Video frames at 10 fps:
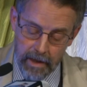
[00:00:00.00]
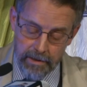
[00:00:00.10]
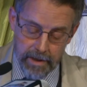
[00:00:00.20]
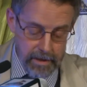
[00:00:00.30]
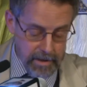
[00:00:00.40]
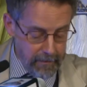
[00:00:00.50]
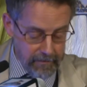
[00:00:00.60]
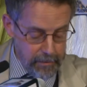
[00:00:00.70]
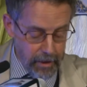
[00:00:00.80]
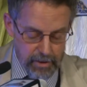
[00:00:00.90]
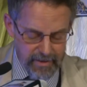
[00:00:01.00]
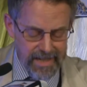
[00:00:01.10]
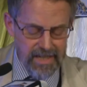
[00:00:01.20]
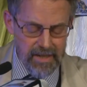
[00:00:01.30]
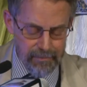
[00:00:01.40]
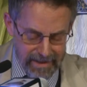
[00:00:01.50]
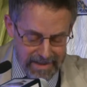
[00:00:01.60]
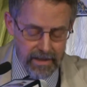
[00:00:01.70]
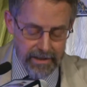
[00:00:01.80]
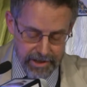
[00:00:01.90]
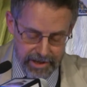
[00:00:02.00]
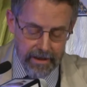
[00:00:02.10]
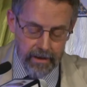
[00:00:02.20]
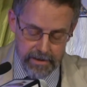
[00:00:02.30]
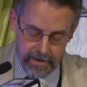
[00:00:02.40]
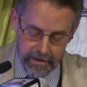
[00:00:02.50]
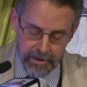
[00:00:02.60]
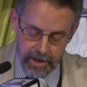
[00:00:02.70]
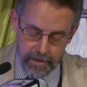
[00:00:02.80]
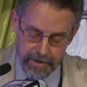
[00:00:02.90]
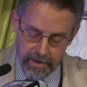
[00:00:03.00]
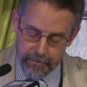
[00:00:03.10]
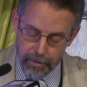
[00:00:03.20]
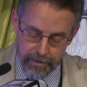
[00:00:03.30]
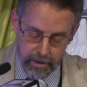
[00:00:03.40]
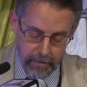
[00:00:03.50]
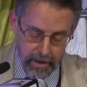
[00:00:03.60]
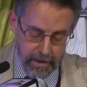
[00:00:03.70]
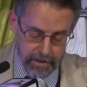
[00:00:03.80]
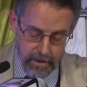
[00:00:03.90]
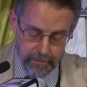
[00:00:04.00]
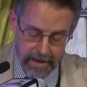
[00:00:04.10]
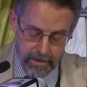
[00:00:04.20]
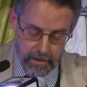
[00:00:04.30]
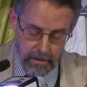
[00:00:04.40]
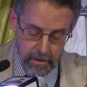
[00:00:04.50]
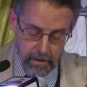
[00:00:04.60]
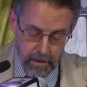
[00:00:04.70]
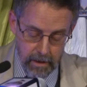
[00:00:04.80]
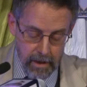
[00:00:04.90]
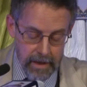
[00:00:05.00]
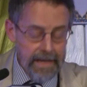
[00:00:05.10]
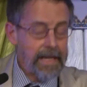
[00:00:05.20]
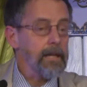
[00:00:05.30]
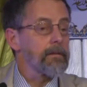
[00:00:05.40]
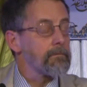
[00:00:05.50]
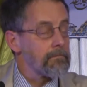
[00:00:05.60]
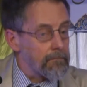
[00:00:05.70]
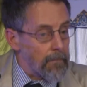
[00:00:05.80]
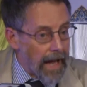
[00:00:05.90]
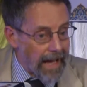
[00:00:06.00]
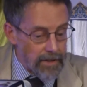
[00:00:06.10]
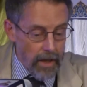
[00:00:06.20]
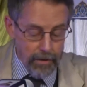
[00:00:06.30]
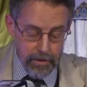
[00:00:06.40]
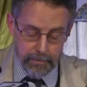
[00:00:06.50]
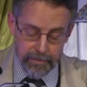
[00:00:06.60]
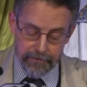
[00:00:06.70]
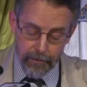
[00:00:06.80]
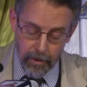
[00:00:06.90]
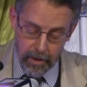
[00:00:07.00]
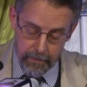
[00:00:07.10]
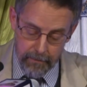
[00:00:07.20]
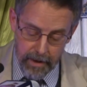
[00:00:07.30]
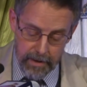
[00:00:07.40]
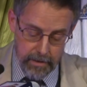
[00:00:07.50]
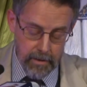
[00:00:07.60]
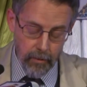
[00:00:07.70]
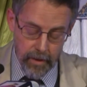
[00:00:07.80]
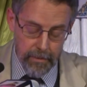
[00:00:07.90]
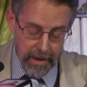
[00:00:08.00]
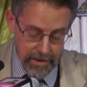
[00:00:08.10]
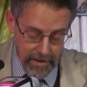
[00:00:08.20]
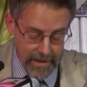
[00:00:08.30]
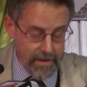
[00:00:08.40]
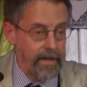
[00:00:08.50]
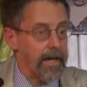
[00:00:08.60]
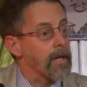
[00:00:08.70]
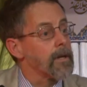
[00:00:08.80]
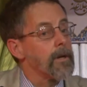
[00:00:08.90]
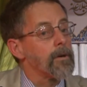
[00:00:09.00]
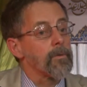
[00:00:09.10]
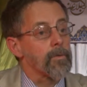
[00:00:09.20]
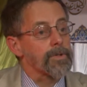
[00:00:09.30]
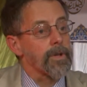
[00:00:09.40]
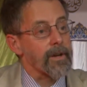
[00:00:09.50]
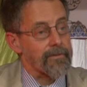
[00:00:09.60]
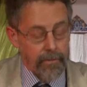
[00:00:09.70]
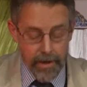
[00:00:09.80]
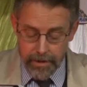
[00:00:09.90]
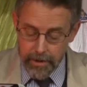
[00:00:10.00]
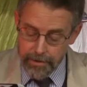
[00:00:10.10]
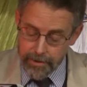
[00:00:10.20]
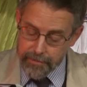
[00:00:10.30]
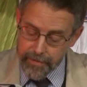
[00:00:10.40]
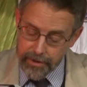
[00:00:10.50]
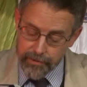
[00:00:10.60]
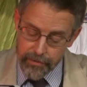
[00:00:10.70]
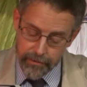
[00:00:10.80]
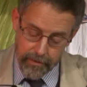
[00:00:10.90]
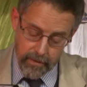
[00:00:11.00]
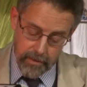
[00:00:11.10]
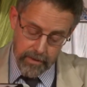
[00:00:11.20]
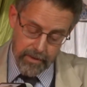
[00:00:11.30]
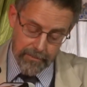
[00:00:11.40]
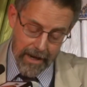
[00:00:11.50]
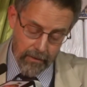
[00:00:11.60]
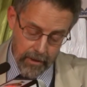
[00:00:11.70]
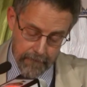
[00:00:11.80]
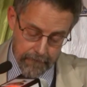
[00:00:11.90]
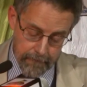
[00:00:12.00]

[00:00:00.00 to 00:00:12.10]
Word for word: Indeed, some of his poetry explicitly challenged the legitimacy of both the Umayyads and the Abbasids. He as others before him, thus we might say today, was not afraid to speak truth to power.